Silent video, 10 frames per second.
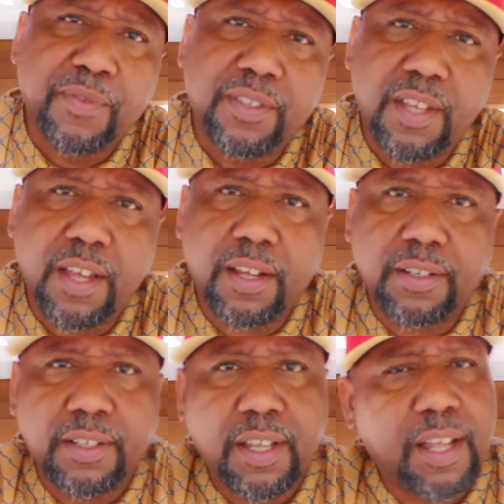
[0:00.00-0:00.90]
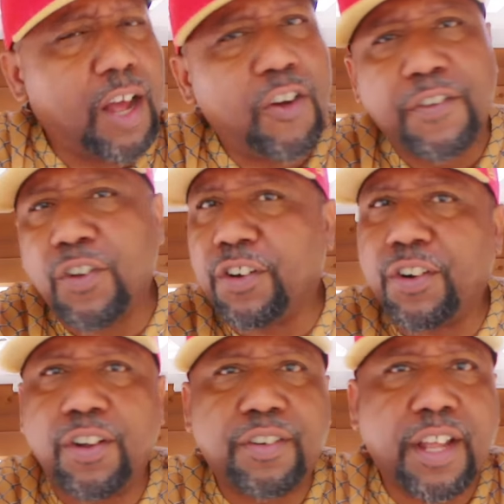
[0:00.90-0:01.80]
yeah. I don't even know the
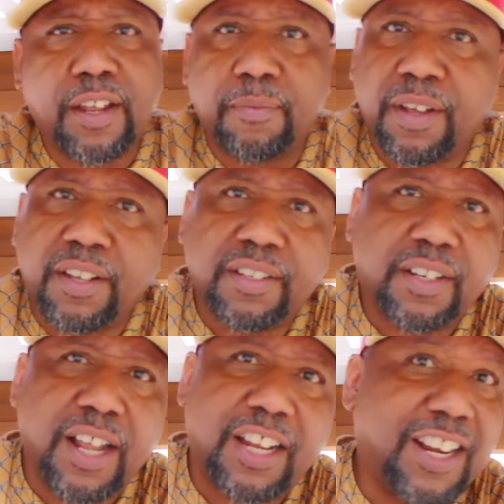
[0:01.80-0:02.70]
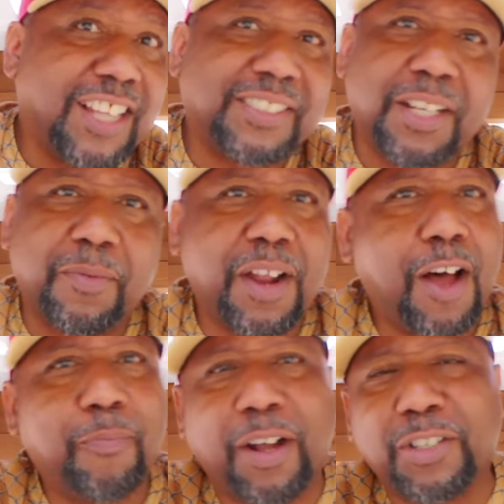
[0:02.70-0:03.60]
girl's name, man. And I said, I
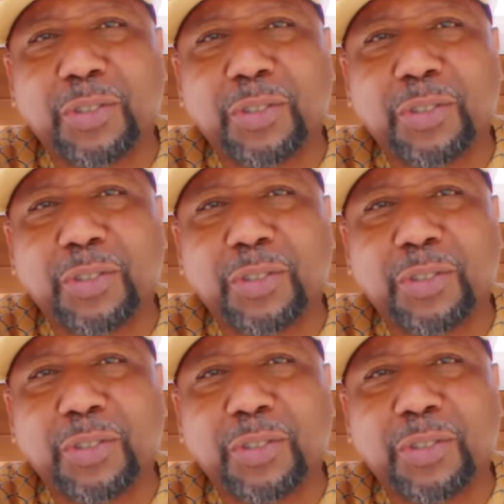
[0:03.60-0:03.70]
was about to